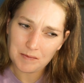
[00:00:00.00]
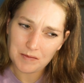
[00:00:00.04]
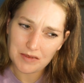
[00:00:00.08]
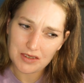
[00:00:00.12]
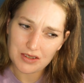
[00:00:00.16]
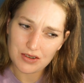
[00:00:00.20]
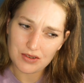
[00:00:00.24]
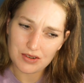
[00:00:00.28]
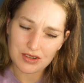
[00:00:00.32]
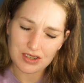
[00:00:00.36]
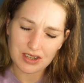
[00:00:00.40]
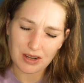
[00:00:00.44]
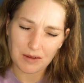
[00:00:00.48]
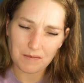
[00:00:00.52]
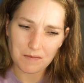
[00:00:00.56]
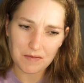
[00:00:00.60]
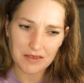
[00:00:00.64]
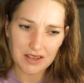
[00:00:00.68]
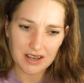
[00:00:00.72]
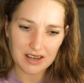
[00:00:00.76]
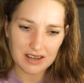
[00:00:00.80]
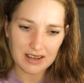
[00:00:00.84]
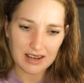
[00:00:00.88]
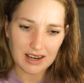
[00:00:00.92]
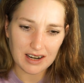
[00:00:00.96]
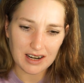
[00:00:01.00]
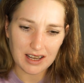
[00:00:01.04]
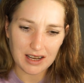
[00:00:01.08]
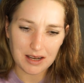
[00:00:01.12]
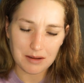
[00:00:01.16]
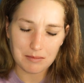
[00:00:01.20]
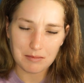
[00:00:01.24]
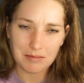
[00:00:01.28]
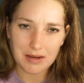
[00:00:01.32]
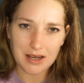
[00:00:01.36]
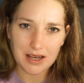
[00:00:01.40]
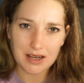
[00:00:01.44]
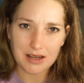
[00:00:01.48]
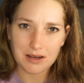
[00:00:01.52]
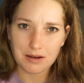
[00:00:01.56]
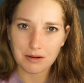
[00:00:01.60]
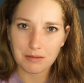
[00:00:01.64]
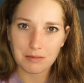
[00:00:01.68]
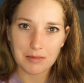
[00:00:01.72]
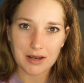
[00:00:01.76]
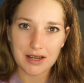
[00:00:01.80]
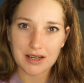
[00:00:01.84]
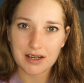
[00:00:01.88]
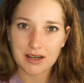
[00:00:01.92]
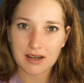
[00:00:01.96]
to something that I may or
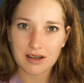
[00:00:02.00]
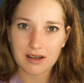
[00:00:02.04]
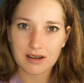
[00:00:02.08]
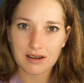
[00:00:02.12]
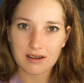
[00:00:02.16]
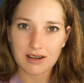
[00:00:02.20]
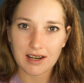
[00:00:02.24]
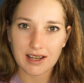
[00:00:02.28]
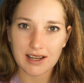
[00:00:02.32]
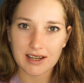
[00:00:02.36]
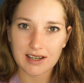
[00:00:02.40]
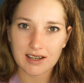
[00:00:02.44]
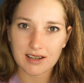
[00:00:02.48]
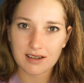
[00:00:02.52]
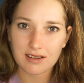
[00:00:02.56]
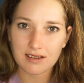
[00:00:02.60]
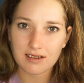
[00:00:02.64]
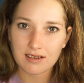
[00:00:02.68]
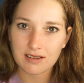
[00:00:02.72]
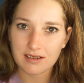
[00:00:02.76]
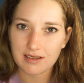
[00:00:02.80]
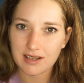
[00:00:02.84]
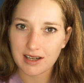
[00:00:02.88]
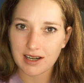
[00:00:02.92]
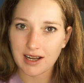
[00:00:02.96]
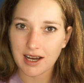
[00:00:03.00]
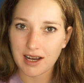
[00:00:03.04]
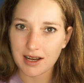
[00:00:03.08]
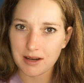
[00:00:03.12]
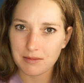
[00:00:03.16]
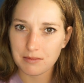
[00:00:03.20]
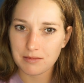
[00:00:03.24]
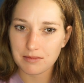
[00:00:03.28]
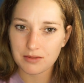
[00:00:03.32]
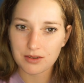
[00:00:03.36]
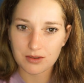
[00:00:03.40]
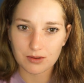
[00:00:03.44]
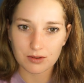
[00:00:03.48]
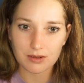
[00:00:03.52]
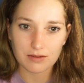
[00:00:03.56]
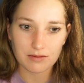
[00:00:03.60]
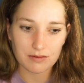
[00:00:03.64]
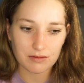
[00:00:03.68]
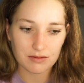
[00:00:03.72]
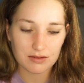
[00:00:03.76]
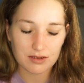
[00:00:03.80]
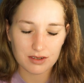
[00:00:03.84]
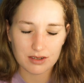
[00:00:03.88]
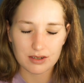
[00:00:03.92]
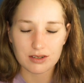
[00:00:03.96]
may, like, that I'm sort
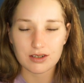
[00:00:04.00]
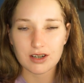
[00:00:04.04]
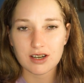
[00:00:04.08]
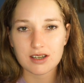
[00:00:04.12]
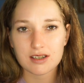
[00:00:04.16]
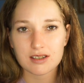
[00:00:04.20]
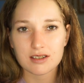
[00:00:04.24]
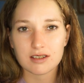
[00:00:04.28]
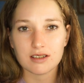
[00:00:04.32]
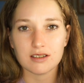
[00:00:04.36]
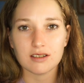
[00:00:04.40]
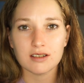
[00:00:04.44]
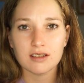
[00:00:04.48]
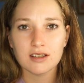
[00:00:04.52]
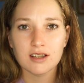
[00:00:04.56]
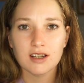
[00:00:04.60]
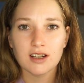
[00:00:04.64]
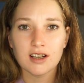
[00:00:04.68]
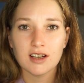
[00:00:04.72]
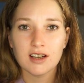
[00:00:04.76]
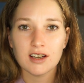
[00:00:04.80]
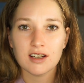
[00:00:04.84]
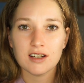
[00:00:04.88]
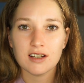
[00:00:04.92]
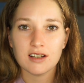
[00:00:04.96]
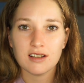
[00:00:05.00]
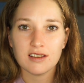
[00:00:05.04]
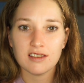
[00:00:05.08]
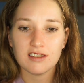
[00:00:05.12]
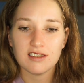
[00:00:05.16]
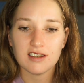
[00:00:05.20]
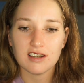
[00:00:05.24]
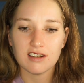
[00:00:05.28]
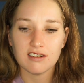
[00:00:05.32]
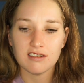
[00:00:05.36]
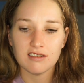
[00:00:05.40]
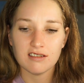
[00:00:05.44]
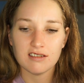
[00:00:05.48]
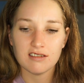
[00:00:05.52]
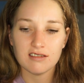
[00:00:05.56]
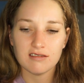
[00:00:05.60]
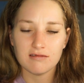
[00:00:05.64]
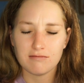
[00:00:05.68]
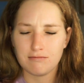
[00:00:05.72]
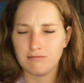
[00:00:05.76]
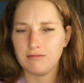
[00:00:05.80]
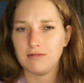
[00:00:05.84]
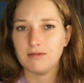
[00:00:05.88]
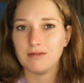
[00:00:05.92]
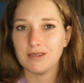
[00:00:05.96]
of suggesting, then
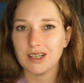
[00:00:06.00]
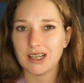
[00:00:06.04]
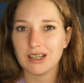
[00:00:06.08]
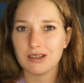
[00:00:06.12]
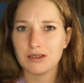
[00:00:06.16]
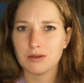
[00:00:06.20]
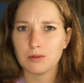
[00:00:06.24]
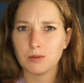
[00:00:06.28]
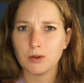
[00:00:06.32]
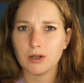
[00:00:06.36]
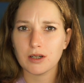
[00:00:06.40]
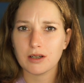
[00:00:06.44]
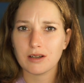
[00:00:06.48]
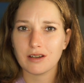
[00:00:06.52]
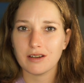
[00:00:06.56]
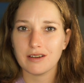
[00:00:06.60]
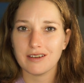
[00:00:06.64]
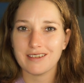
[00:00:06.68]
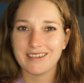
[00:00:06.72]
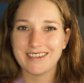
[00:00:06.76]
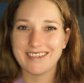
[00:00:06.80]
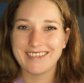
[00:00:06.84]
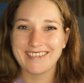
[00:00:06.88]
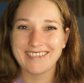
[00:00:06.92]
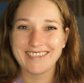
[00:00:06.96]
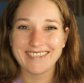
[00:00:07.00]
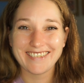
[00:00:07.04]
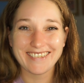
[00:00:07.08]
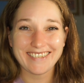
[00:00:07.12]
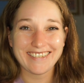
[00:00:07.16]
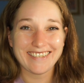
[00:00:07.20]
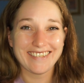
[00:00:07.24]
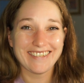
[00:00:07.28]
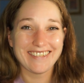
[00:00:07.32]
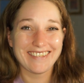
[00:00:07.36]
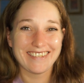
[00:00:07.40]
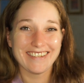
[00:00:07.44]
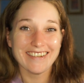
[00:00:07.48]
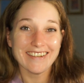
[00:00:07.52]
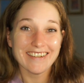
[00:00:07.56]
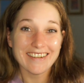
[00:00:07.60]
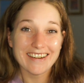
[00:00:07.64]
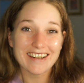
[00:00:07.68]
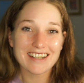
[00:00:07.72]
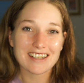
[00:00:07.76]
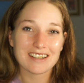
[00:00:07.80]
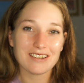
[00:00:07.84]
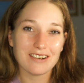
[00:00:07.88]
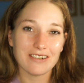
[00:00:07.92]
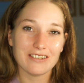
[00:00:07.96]
it's working.
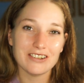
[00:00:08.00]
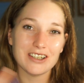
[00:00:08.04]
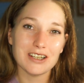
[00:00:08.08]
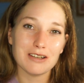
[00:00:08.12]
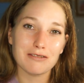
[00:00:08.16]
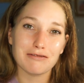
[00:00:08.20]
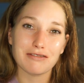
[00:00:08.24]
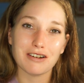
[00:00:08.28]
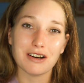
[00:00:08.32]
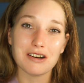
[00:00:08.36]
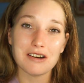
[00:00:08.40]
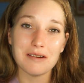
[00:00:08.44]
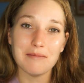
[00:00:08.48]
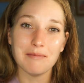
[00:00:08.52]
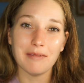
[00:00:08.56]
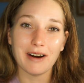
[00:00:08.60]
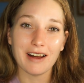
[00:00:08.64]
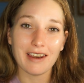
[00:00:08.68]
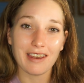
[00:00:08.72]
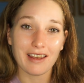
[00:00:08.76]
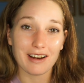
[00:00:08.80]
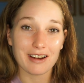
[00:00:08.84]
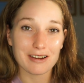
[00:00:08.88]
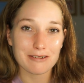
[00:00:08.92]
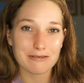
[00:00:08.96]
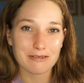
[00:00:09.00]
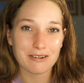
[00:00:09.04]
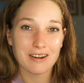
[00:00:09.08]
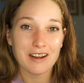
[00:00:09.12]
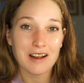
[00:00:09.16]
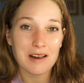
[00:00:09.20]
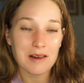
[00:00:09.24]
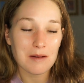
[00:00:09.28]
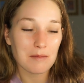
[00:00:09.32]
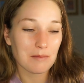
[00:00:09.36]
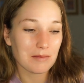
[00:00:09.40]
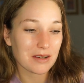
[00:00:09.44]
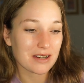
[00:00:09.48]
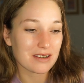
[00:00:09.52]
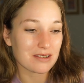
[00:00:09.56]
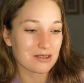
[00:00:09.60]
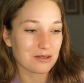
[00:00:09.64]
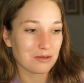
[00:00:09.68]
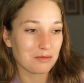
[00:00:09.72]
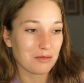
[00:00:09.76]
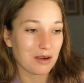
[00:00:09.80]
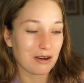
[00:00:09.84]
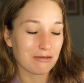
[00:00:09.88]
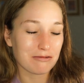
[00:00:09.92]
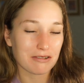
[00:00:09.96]
It's not really fun in my life, because all
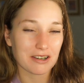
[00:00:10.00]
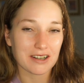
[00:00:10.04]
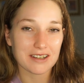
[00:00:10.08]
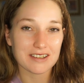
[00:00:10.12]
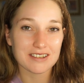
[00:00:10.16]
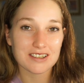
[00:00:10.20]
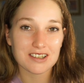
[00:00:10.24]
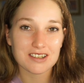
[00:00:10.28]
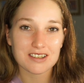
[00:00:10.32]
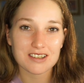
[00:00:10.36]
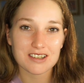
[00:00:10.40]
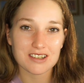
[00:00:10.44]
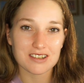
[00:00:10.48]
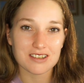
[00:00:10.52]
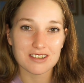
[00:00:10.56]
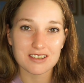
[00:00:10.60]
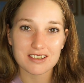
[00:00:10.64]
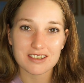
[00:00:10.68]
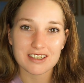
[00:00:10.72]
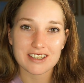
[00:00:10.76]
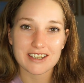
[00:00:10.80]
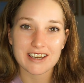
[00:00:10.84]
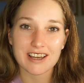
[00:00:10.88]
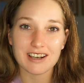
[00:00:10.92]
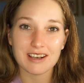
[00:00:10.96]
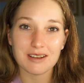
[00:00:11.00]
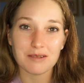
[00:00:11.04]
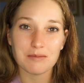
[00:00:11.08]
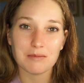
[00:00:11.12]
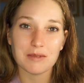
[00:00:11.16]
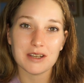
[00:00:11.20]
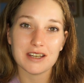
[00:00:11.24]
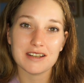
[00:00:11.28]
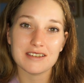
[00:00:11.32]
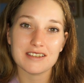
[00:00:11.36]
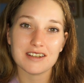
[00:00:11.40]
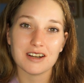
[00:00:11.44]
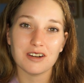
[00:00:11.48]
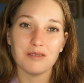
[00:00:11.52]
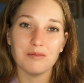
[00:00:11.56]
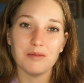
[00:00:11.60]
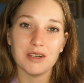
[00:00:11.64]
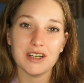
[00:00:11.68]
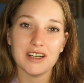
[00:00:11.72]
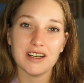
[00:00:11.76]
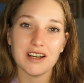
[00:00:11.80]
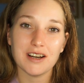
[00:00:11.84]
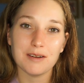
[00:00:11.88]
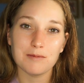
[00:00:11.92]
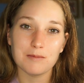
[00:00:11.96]
my friends just yell at me and tell
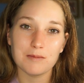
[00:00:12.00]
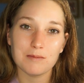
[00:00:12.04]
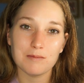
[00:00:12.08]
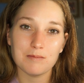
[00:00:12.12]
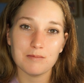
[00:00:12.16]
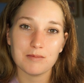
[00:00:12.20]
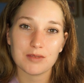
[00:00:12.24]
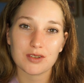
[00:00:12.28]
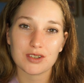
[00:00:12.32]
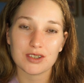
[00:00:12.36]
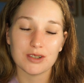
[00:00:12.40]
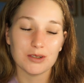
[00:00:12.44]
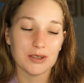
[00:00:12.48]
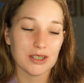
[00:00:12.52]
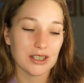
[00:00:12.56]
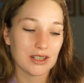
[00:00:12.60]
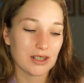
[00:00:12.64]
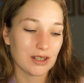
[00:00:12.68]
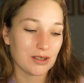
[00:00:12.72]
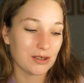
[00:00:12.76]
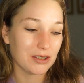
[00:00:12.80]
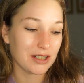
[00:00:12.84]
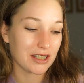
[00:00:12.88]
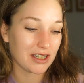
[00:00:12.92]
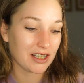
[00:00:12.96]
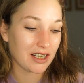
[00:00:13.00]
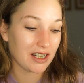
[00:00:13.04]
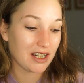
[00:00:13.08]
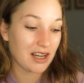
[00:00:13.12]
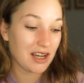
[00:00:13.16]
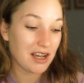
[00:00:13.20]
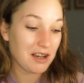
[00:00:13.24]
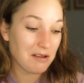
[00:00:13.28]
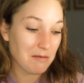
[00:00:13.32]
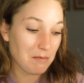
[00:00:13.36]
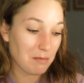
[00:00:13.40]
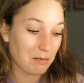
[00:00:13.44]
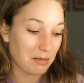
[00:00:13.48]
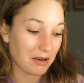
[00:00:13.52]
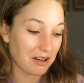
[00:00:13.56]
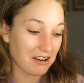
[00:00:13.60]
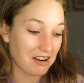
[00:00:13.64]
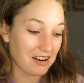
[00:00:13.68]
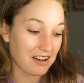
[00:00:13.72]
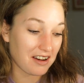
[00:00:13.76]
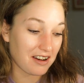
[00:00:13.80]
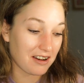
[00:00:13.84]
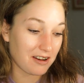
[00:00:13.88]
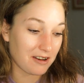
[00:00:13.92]
me I'm so egoic. But